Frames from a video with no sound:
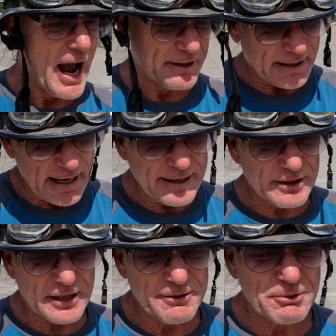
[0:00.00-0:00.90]
and
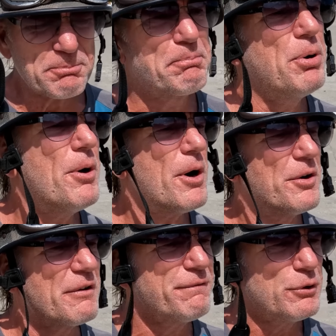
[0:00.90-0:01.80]
again I don't report
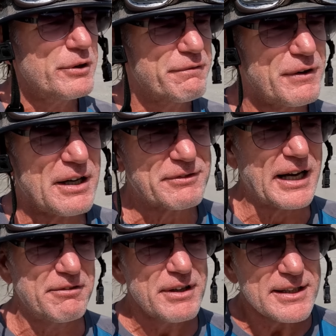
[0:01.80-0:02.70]
on the 45
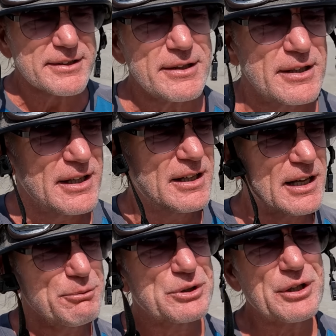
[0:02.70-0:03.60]
day visa
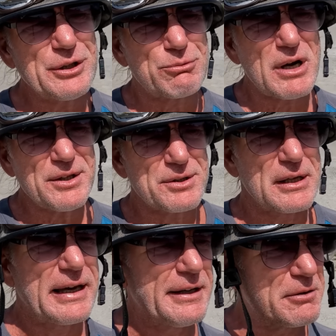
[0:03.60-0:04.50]
that was going to run
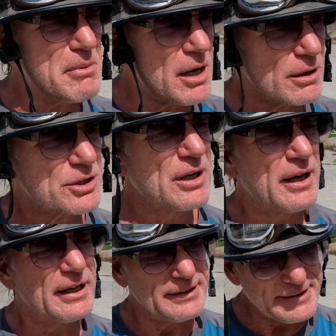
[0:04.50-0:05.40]
till the end of March
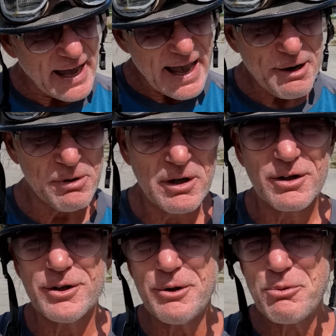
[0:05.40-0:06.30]
now
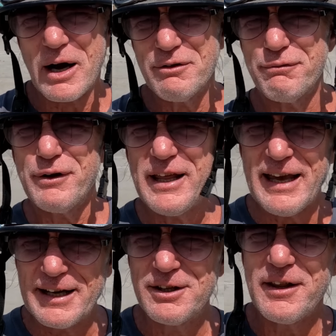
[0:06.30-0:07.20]
going to run for
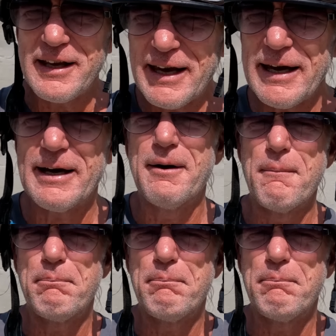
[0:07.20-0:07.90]
the end of the year